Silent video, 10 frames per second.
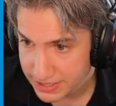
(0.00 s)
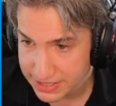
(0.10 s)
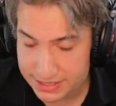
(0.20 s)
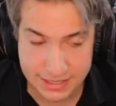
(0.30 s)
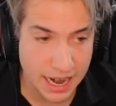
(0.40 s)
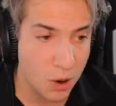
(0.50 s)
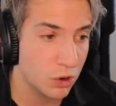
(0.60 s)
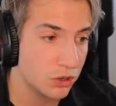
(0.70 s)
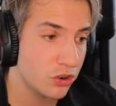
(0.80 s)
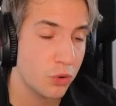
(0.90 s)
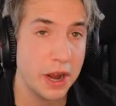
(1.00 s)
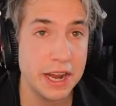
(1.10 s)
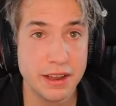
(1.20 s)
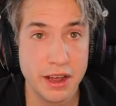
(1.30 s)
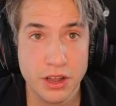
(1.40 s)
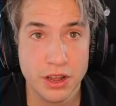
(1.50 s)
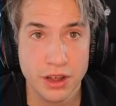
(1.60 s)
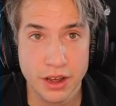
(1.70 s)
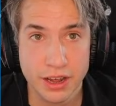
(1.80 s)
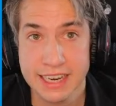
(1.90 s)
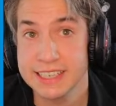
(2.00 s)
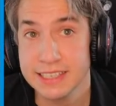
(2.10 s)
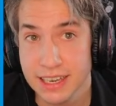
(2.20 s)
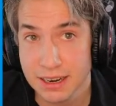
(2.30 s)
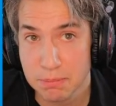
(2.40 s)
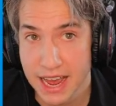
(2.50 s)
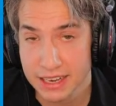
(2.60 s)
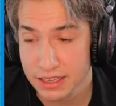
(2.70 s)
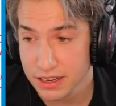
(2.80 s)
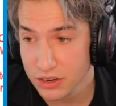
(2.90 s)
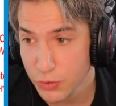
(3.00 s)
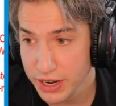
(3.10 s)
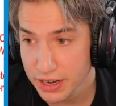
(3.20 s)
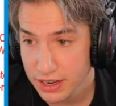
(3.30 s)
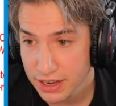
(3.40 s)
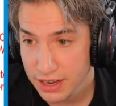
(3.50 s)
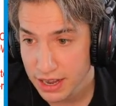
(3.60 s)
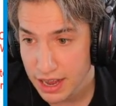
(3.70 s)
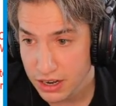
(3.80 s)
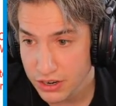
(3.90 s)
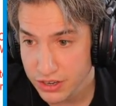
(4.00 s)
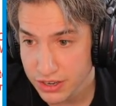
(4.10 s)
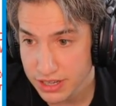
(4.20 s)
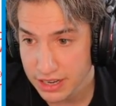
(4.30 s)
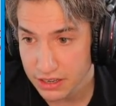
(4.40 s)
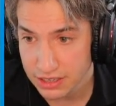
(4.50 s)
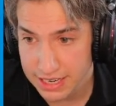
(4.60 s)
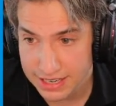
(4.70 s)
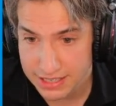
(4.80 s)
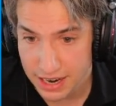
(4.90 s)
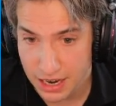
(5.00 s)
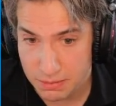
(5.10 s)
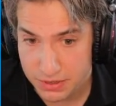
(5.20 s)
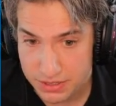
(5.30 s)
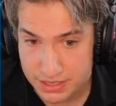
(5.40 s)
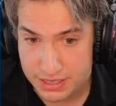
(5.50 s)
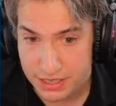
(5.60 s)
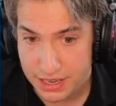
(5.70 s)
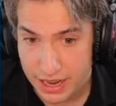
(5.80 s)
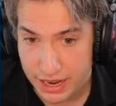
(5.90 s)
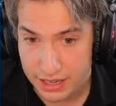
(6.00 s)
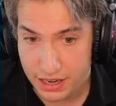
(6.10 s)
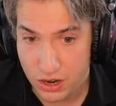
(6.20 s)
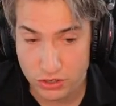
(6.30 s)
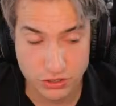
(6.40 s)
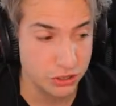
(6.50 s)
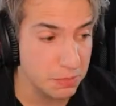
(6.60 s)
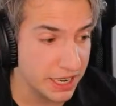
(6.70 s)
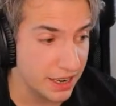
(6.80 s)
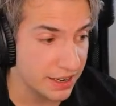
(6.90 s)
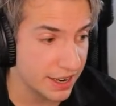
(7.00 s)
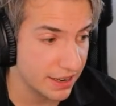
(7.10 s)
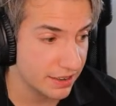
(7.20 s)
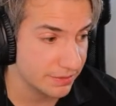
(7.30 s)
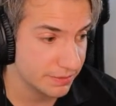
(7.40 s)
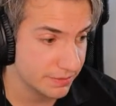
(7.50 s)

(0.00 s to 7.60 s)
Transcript: Let's say I want to create an existing plan category. I could click on edit type, click on duplicate again.